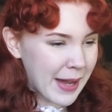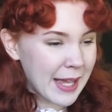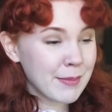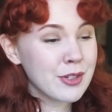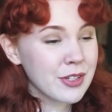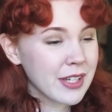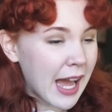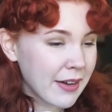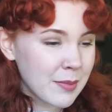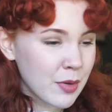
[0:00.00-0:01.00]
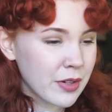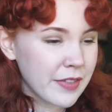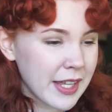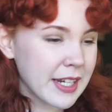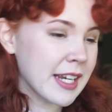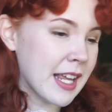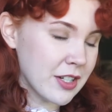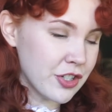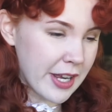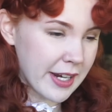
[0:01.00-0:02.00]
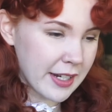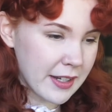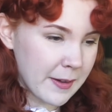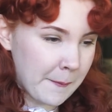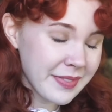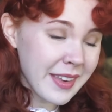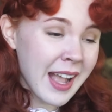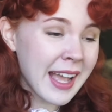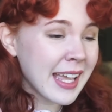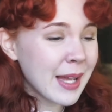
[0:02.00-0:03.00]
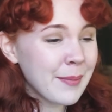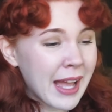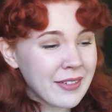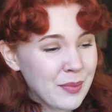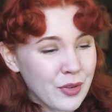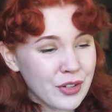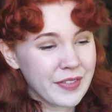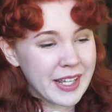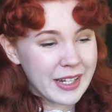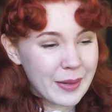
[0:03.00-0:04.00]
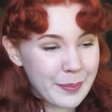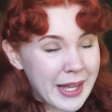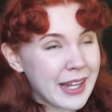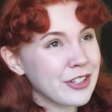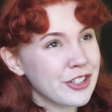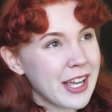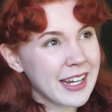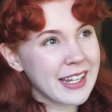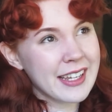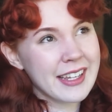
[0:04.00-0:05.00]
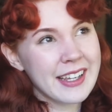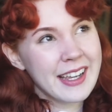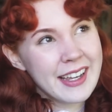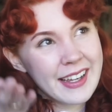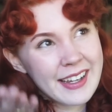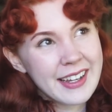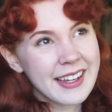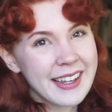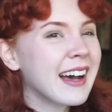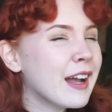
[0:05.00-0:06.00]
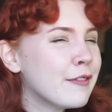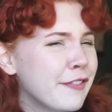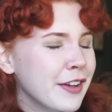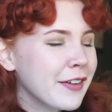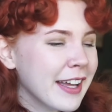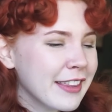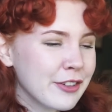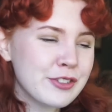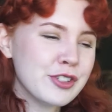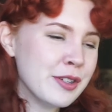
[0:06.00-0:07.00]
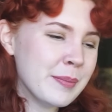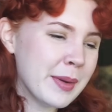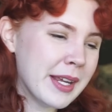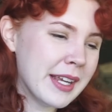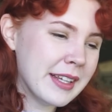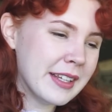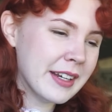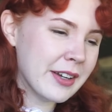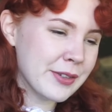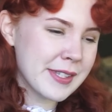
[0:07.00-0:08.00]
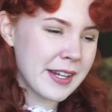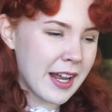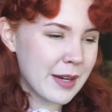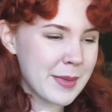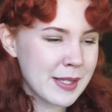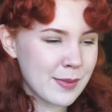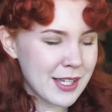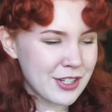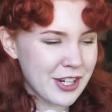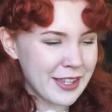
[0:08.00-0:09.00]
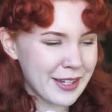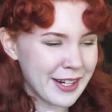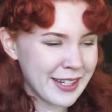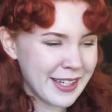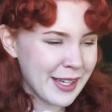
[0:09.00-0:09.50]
I am usually highly motivated and energetic. I am highly motivated, but energetic I feel like those shouldn't be, you know, synonymous with each other,